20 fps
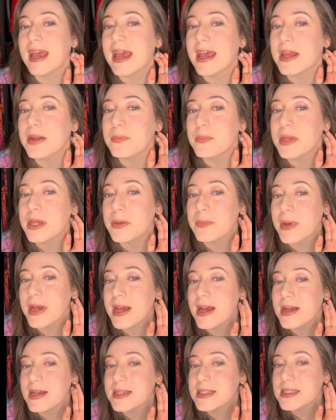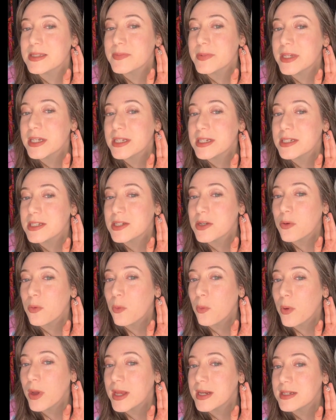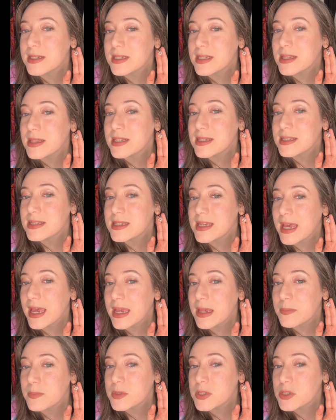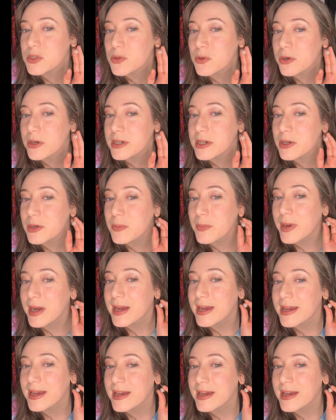and me and my husband went to this game store nearby,